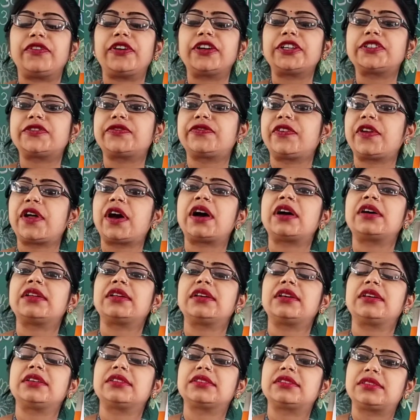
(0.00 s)
Which flower
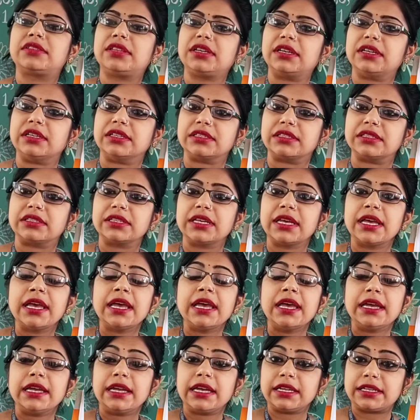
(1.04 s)
is this?
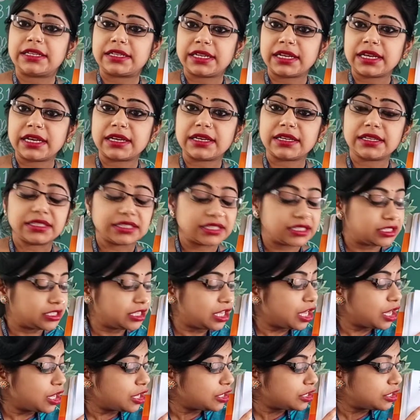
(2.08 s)
It
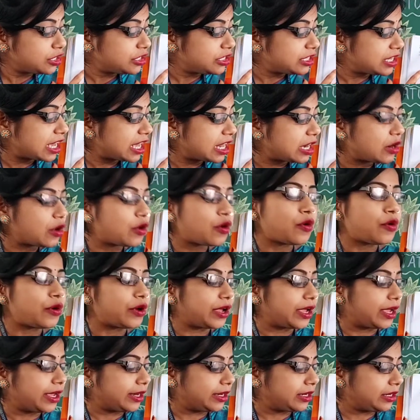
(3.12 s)
is yellow
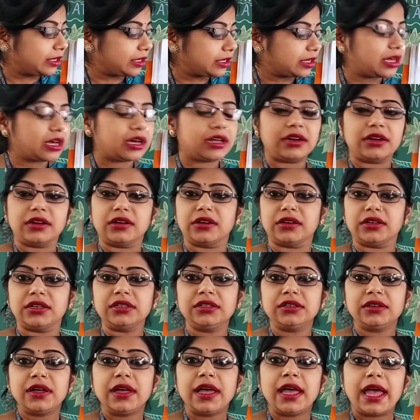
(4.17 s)
in
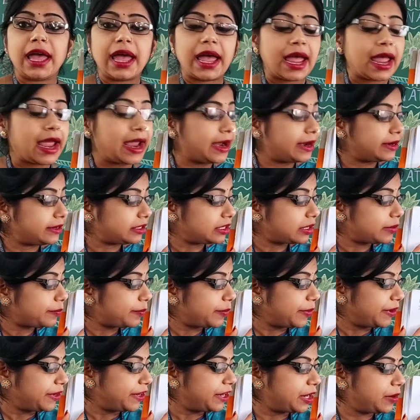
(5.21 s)
color and the
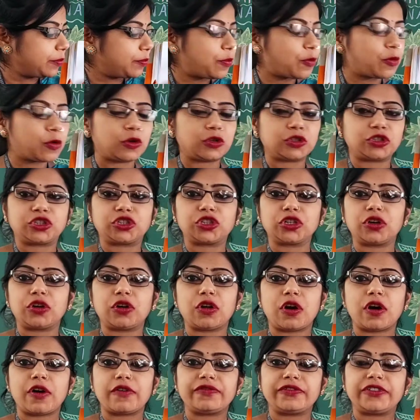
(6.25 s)
middle portion
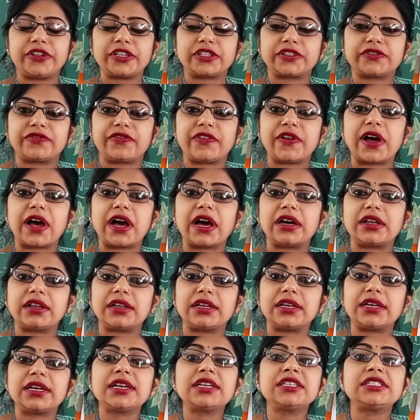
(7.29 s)
of this flower
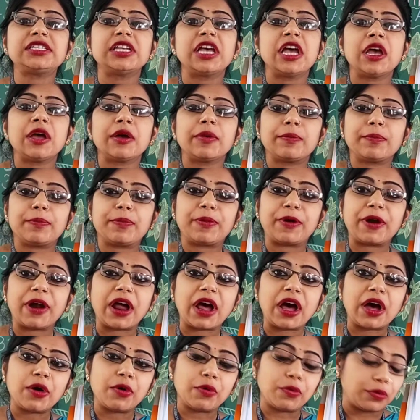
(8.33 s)
is
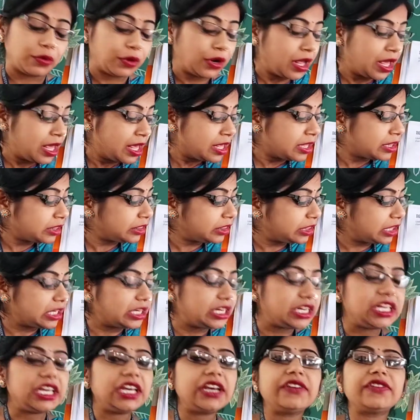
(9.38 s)
brown. The
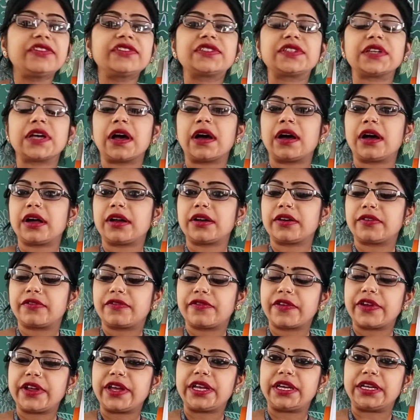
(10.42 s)
leaves are
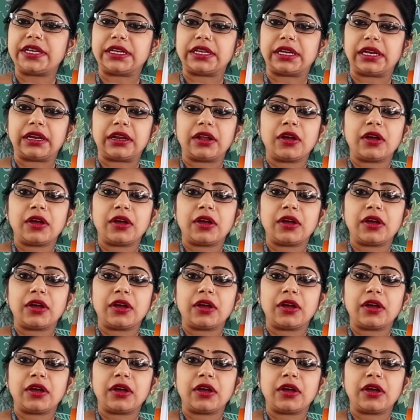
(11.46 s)
green.